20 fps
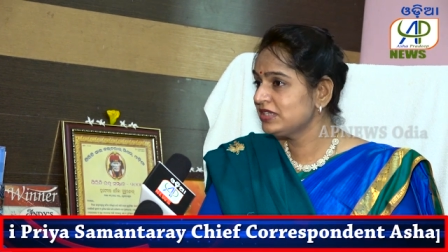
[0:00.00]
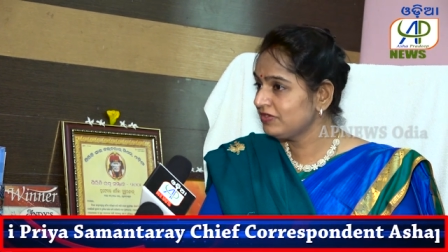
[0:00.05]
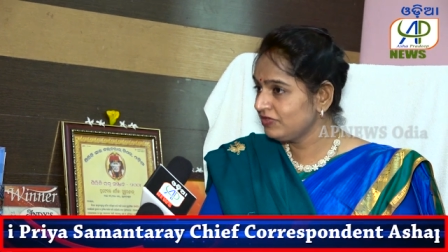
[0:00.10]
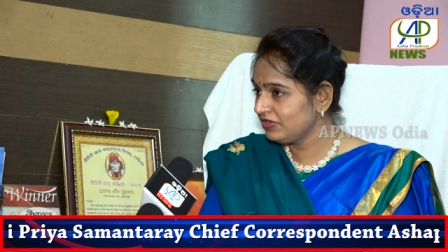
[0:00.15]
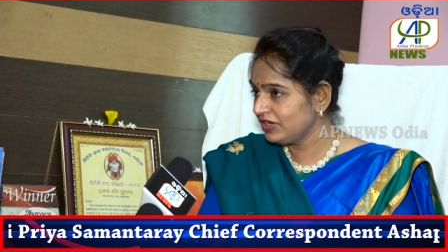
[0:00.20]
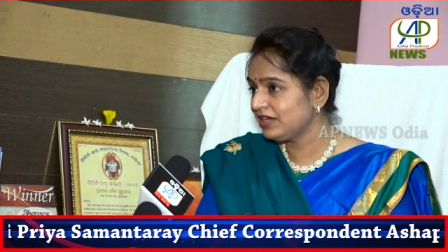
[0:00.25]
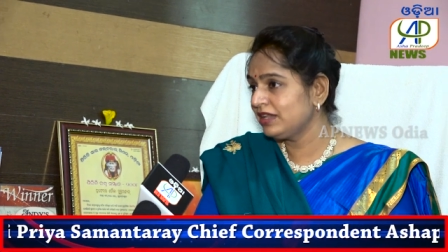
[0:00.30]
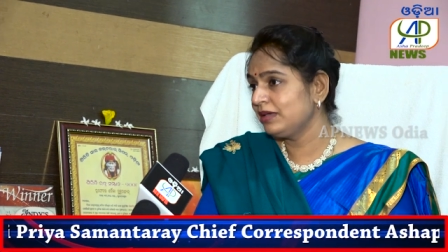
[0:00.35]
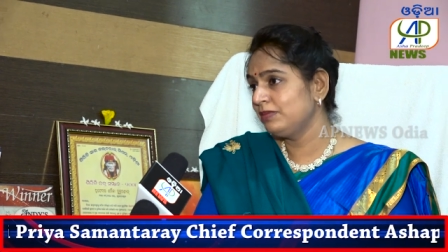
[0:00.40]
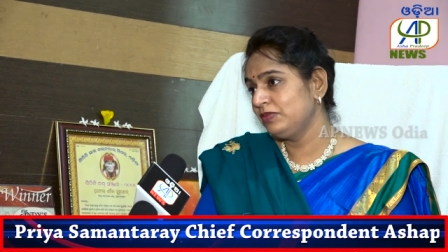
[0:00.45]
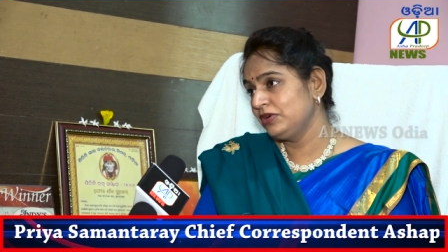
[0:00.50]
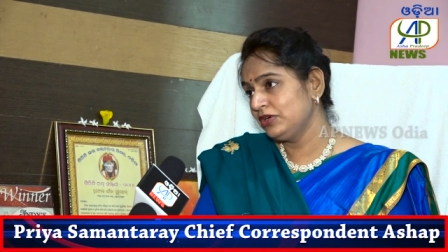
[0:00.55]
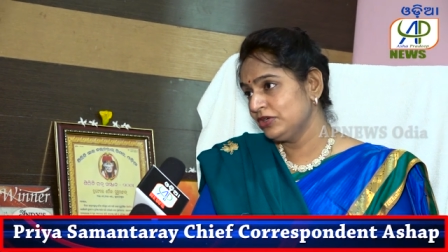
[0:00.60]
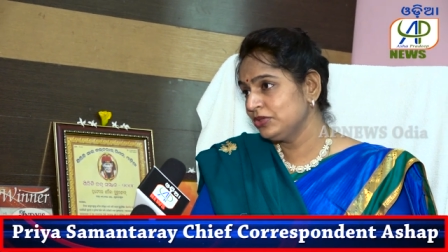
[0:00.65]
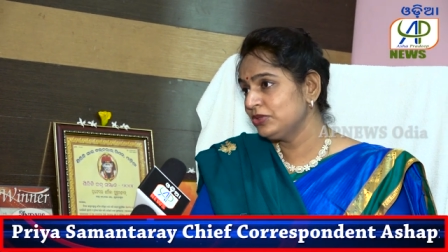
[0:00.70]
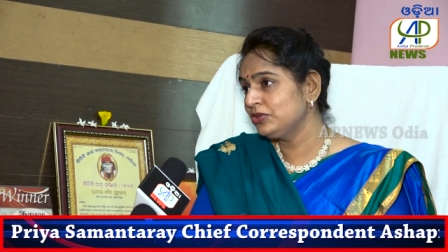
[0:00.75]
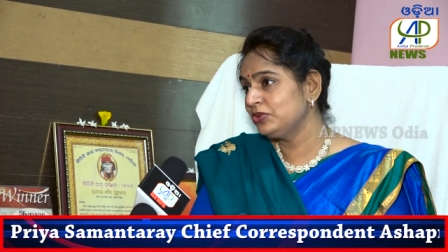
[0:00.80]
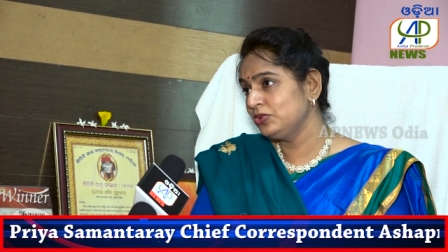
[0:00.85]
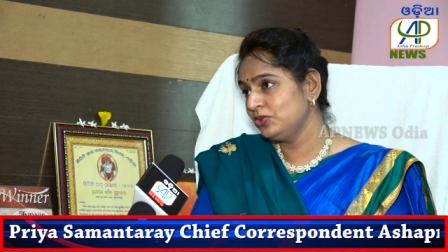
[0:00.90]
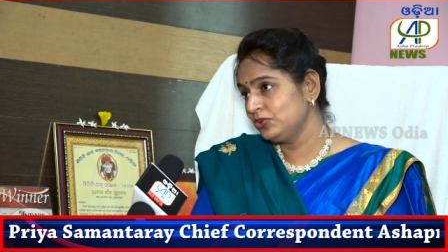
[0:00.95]
and we are able
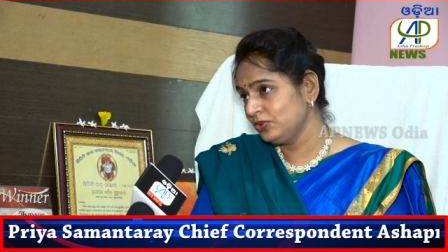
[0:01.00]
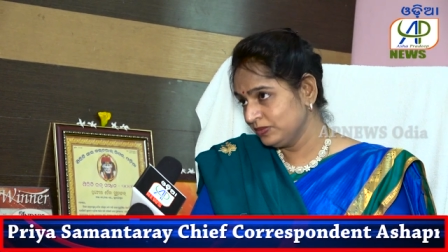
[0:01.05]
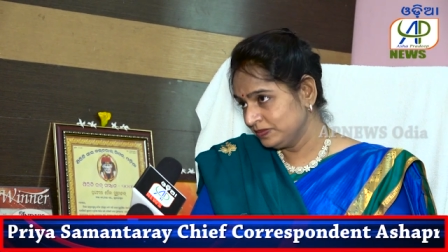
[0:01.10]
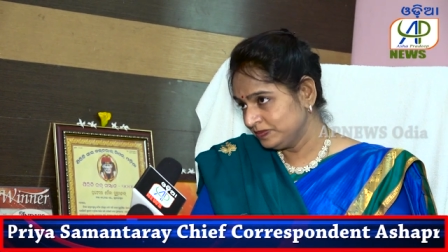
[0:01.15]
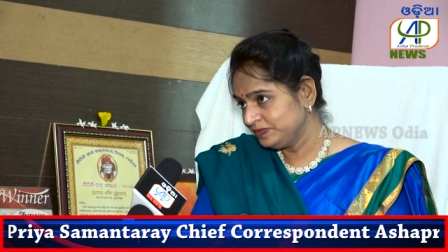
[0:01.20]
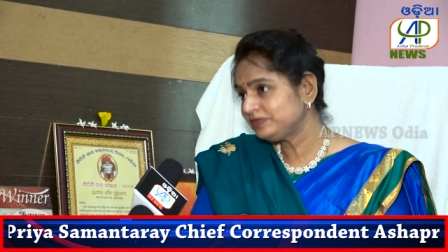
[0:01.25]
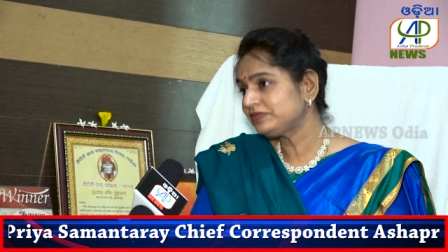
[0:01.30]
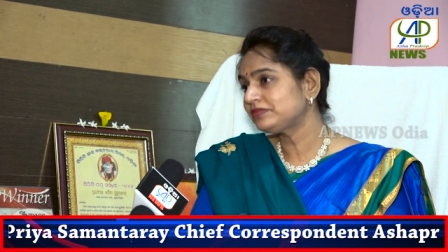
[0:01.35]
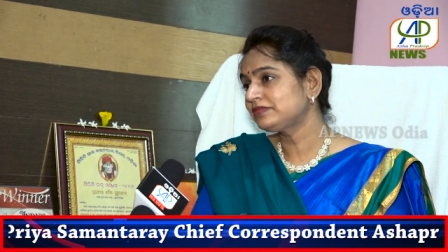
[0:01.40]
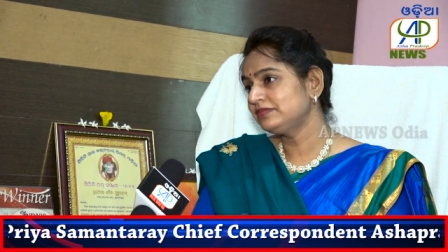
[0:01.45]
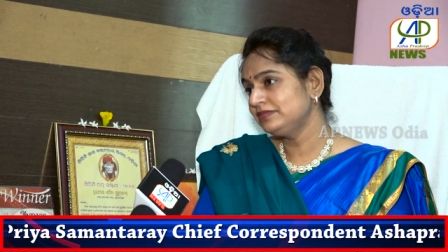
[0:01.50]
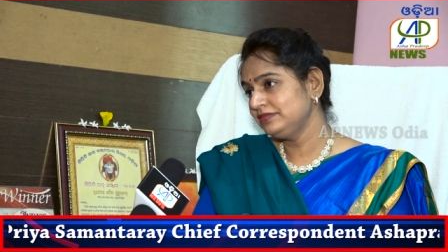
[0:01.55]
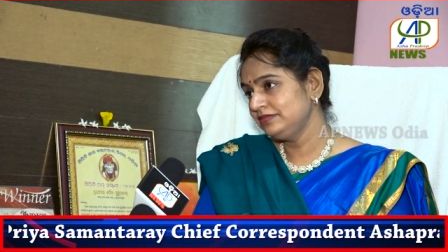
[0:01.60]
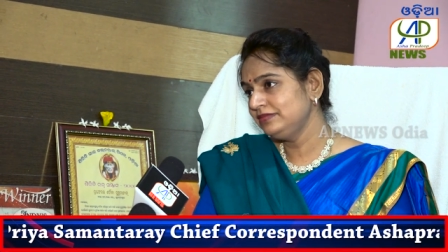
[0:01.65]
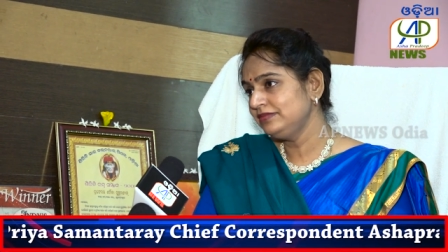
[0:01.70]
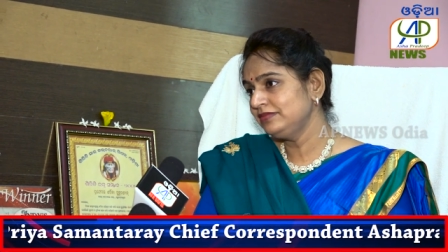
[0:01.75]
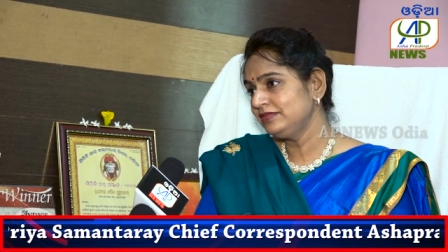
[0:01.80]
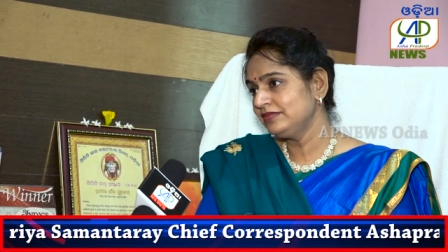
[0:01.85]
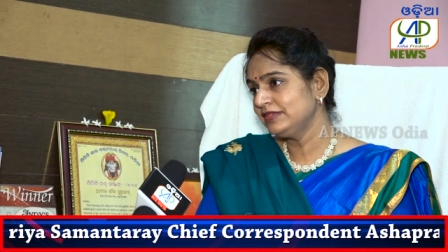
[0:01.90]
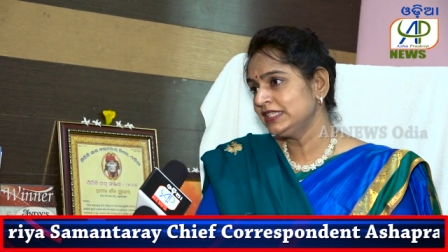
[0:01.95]
to do
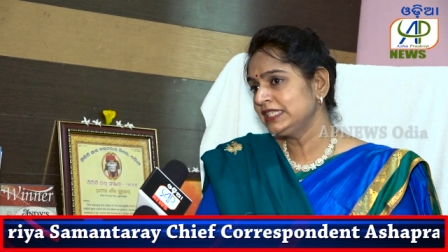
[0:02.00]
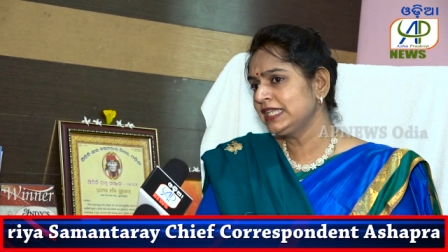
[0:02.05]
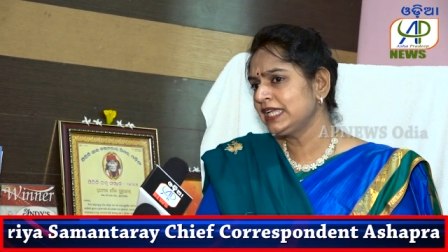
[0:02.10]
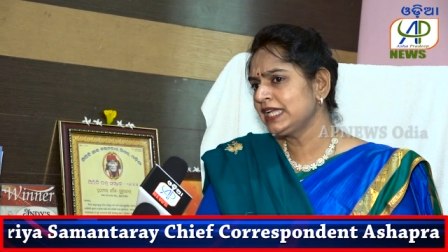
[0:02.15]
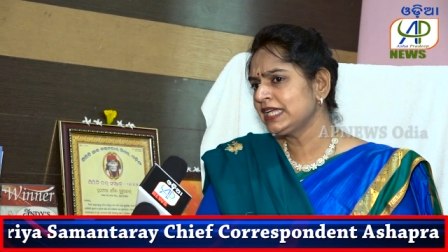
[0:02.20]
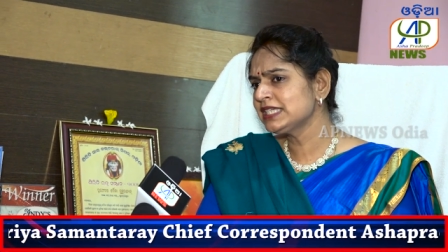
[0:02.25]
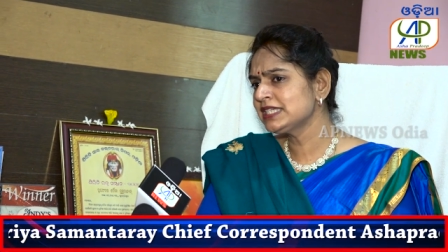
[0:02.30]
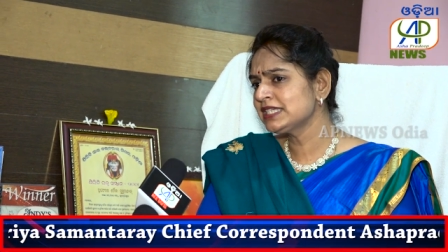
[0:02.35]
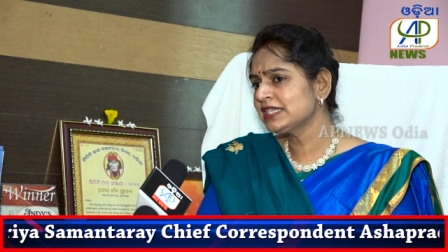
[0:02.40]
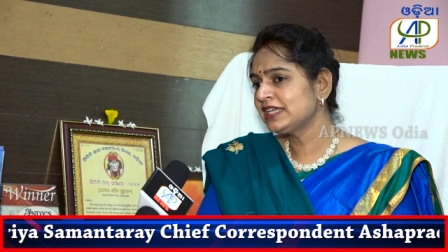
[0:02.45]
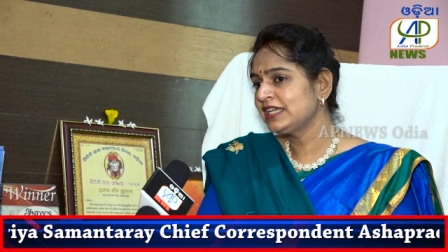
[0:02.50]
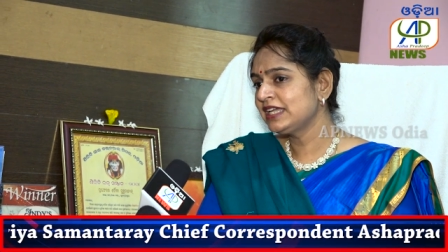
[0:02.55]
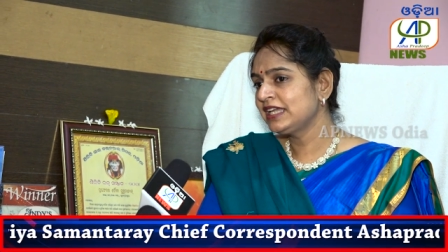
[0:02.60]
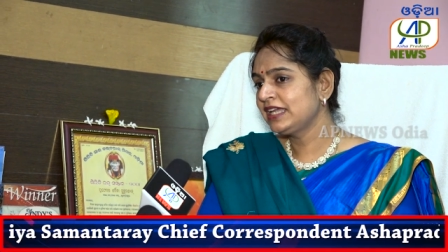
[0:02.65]
that.